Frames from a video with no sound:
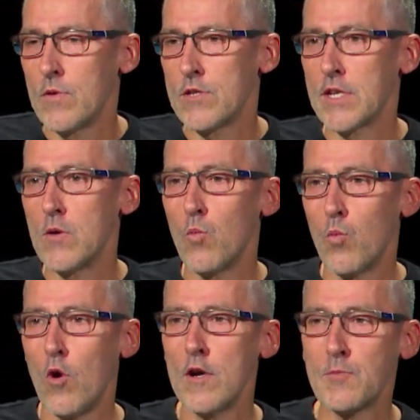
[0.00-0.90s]
But you see,
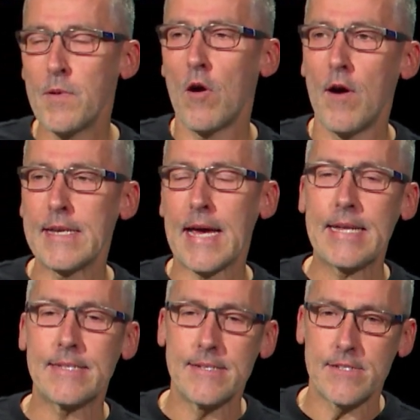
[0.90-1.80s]
what is behind
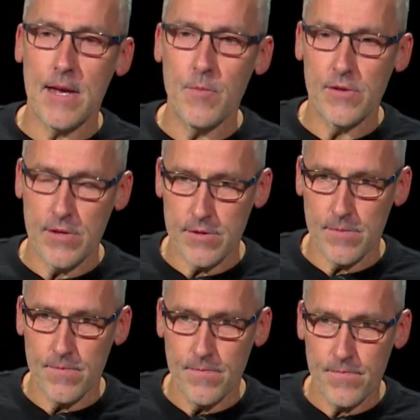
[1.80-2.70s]
anti
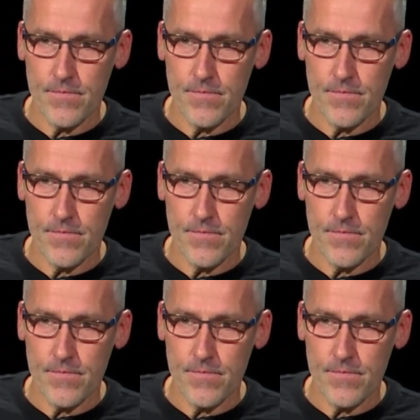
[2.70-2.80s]
Semitism?